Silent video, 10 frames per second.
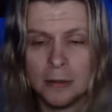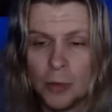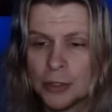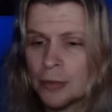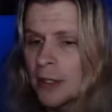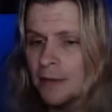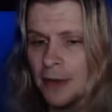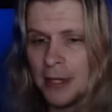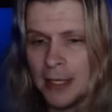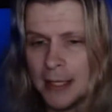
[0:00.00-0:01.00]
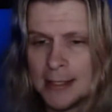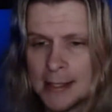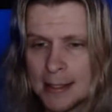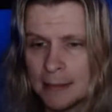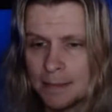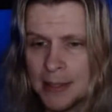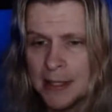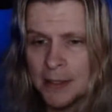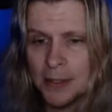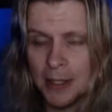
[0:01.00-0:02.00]
What's really funny is
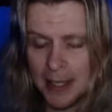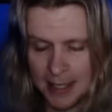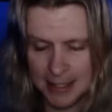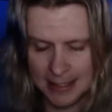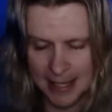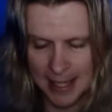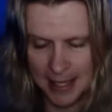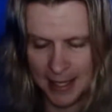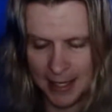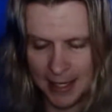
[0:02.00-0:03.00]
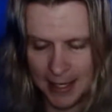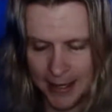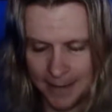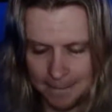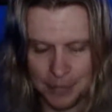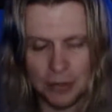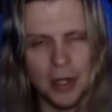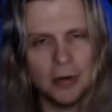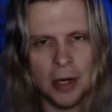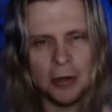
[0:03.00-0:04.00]
Pinnacle is the
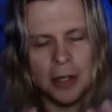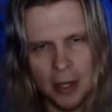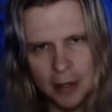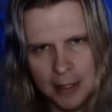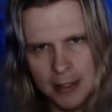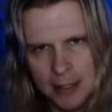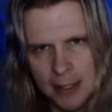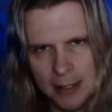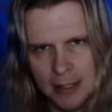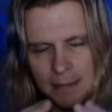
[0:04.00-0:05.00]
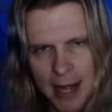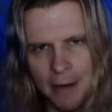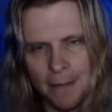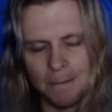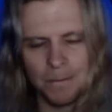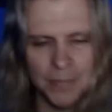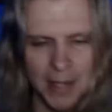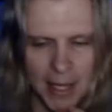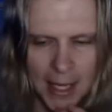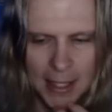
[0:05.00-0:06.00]
logo, it's a mountain.
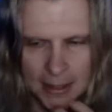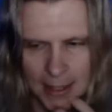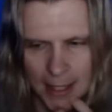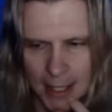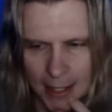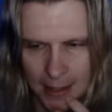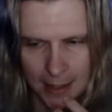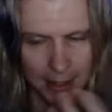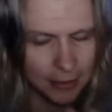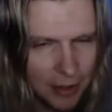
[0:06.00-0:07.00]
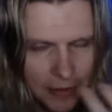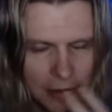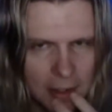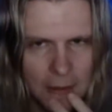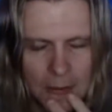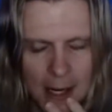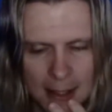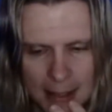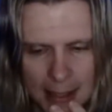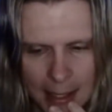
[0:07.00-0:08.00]
And I live in Little
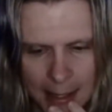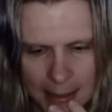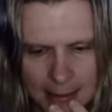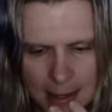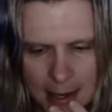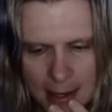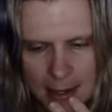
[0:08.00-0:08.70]
Rock, and